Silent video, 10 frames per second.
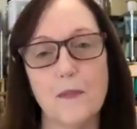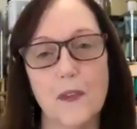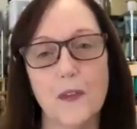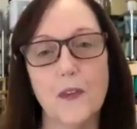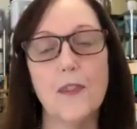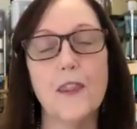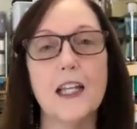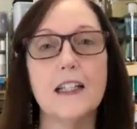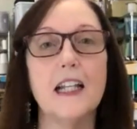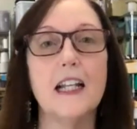the
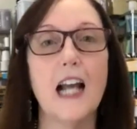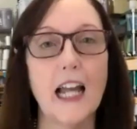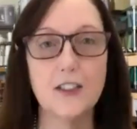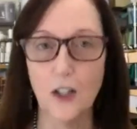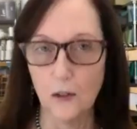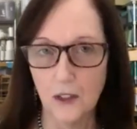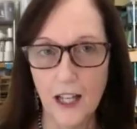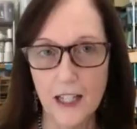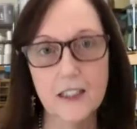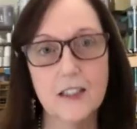thing that I don't
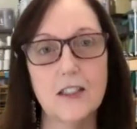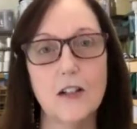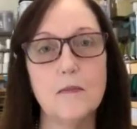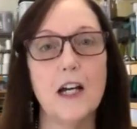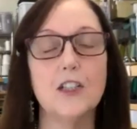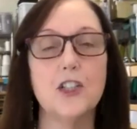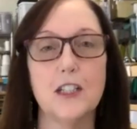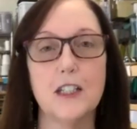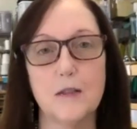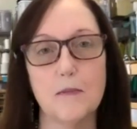like so much
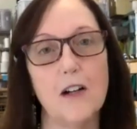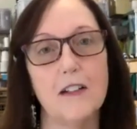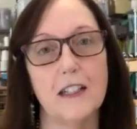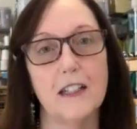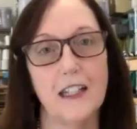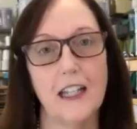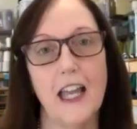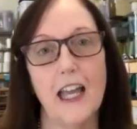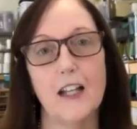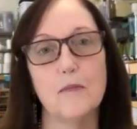is marketing
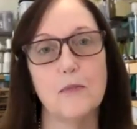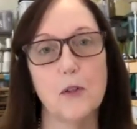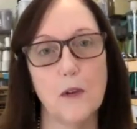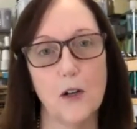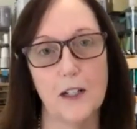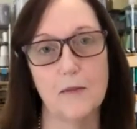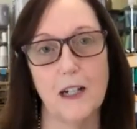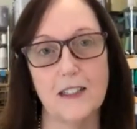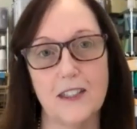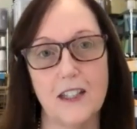and promoting
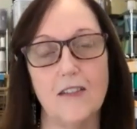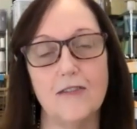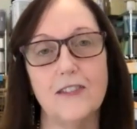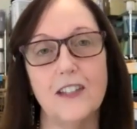myself.